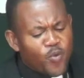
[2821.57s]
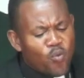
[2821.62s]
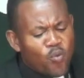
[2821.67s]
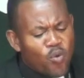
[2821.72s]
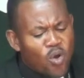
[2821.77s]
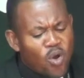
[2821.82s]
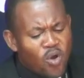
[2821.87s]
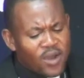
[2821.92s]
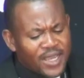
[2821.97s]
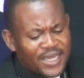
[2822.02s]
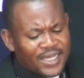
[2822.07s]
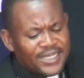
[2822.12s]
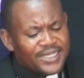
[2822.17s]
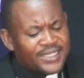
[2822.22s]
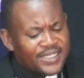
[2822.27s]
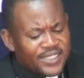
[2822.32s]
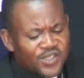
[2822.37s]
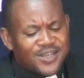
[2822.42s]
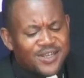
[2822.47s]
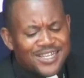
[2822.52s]
walk in
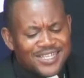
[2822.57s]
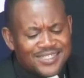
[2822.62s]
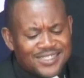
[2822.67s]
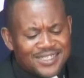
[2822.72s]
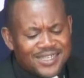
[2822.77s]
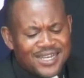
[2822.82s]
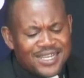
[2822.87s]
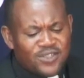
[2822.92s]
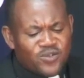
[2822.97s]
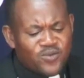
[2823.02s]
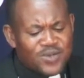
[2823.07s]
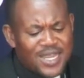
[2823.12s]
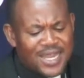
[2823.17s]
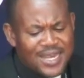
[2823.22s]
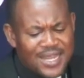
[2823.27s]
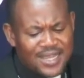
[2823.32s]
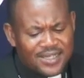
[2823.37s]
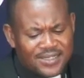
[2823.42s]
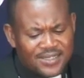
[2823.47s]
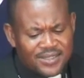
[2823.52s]
dishonesty? Let's look at
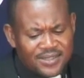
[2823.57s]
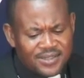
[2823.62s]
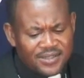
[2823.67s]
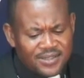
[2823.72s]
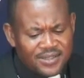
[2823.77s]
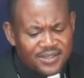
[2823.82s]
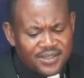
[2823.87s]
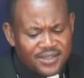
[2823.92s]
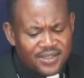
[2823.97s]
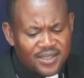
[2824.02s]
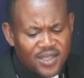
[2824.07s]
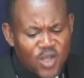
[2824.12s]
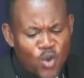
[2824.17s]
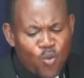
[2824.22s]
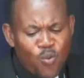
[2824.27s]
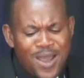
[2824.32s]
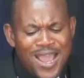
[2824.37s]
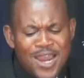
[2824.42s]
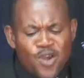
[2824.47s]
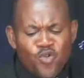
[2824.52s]
that.
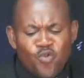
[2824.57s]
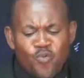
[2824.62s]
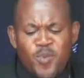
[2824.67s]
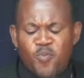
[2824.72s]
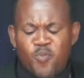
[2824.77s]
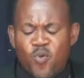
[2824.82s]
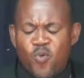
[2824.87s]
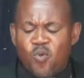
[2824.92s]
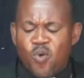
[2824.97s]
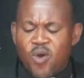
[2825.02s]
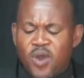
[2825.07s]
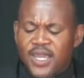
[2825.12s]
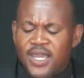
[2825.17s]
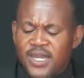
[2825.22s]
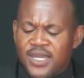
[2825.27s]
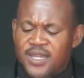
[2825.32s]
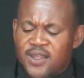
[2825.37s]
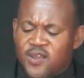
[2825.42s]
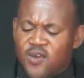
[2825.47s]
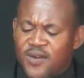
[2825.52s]
Why do people walk in
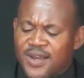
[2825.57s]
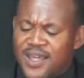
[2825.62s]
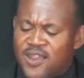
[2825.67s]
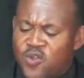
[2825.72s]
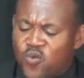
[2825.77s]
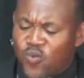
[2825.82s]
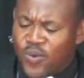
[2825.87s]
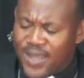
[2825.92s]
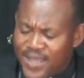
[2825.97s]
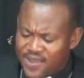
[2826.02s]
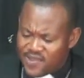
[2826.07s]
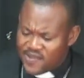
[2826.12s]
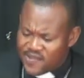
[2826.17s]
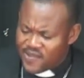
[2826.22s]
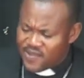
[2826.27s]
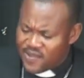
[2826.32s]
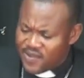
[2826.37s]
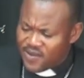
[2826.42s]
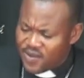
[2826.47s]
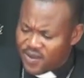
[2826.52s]
dishonest
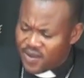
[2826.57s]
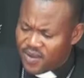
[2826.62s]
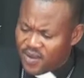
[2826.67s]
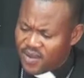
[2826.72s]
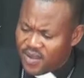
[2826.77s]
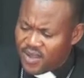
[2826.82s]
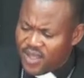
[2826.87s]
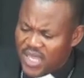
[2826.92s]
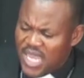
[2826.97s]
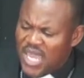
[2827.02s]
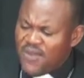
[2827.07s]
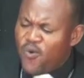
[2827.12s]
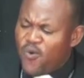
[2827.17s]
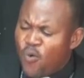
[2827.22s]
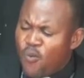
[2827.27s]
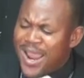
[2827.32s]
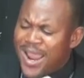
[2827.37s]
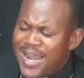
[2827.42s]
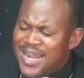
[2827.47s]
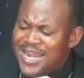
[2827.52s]
ways? even
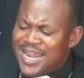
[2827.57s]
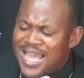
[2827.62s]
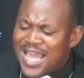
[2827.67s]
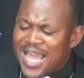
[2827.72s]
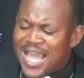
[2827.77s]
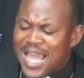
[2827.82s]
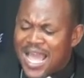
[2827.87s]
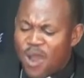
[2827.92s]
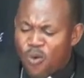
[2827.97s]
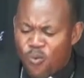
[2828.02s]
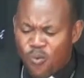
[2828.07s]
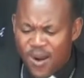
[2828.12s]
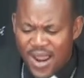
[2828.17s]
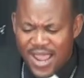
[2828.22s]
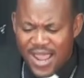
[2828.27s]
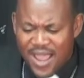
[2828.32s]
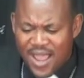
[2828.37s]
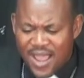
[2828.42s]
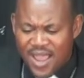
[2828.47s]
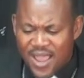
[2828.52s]
when they are
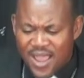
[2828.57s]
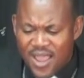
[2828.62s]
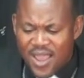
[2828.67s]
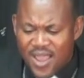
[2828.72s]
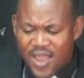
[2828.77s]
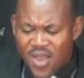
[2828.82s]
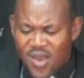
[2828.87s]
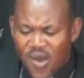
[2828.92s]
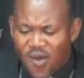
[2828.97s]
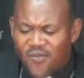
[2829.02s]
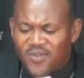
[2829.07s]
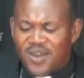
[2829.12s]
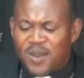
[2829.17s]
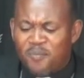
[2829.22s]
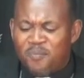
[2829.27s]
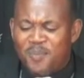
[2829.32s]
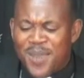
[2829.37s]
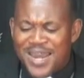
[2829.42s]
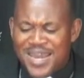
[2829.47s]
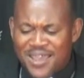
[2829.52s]
aware of the
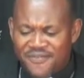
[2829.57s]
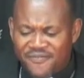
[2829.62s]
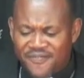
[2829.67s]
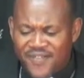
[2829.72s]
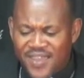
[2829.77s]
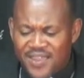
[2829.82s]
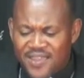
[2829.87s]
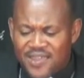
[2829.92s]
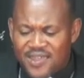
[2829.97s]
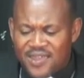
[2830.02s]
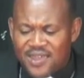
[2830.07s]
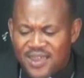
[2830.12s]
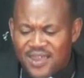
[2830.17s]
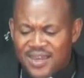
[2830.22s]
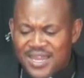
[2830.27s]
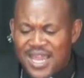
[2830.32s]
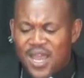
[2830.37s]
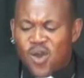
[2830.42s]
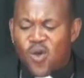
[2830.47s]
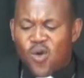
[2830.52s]
benefits
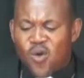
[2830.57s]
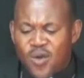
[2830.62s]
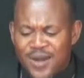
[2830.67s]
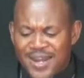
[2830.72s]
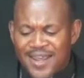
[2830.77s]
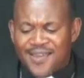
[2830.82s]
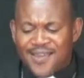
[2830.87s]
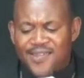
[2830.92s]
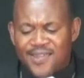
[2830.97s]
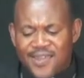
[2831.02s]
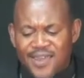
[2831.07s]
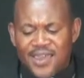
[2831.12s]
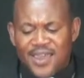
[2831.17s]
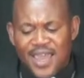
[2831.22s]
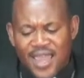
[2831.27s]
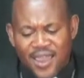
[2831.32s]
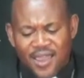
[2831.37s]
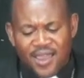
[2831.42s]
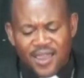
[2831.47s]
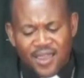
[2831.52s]
that honesty,
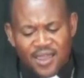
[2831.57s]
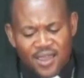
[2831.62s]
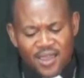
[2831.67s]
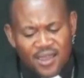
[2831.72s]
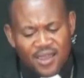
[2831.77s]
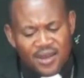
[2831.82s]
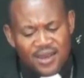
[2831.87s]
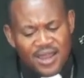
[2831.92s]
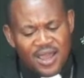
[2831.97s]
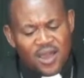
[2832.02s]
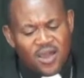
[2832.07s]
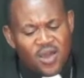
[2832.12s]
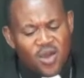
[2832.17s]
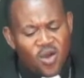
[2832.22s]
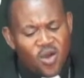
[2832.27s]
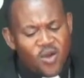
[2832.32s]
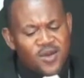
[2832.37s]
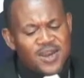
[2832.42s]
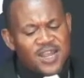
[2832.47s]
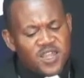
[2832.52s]
that
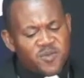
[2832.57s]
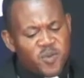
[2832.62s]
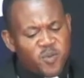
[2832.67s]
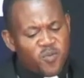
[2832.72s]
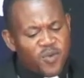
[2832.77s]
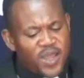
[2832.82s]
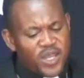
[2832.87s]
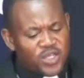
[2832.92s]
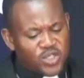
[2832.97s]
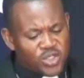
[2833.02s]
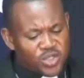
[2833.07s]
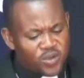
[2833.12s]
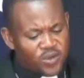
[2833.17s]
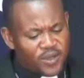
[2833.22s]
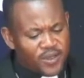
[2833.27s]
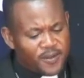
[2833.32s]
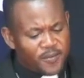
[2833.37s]
honest people enjoy.